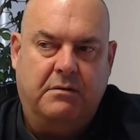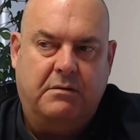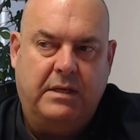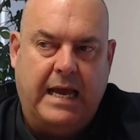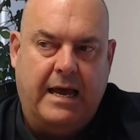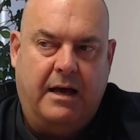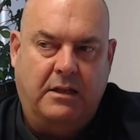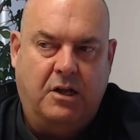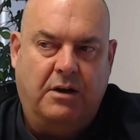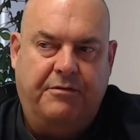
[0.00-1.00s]
yeah, a
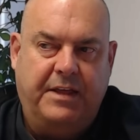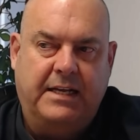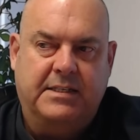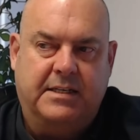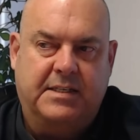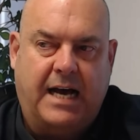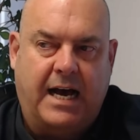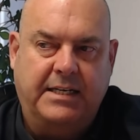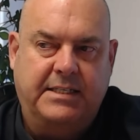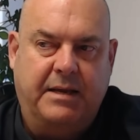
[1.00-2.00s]
lot of things are
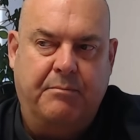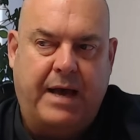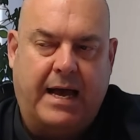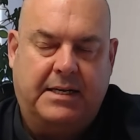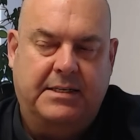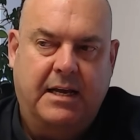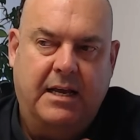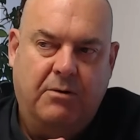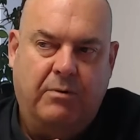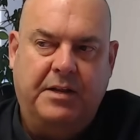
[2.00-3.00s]
starting to impact.
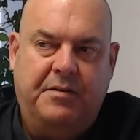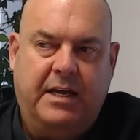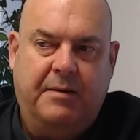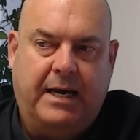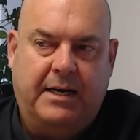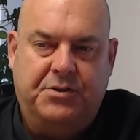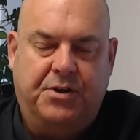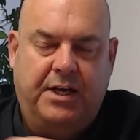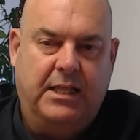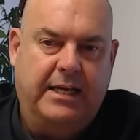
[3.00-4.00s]
When you think about a
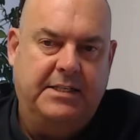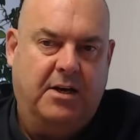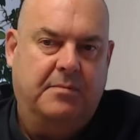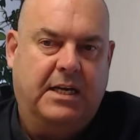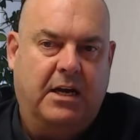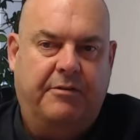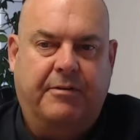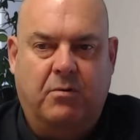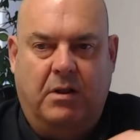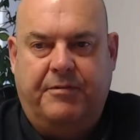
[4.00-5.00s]
2-year lead time to go
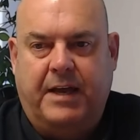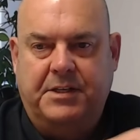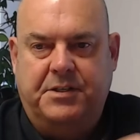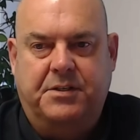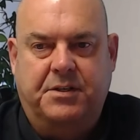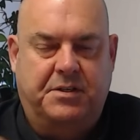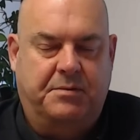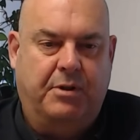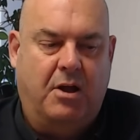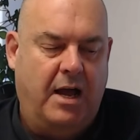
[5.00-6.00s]
from qualification to
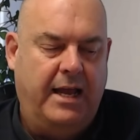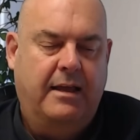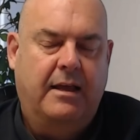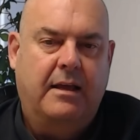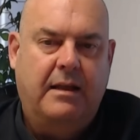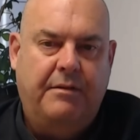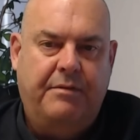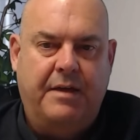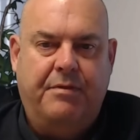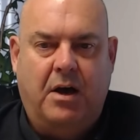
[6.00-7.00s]
supply,
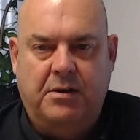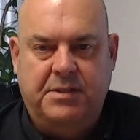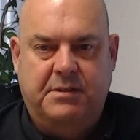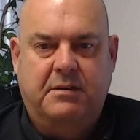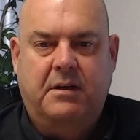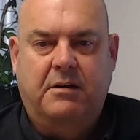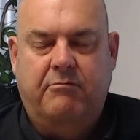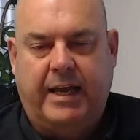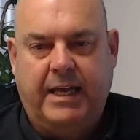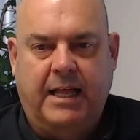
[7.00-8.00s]
then those
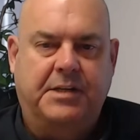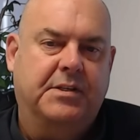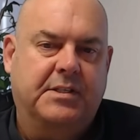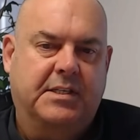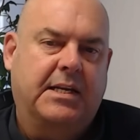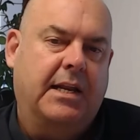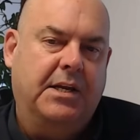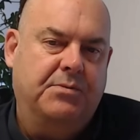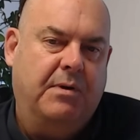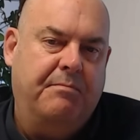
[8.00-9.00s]
regulations are
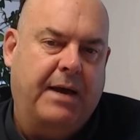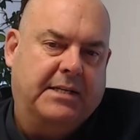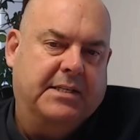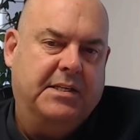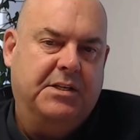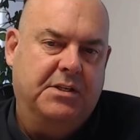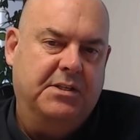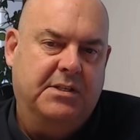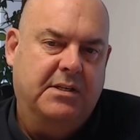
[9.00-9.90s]
starting to impact decisions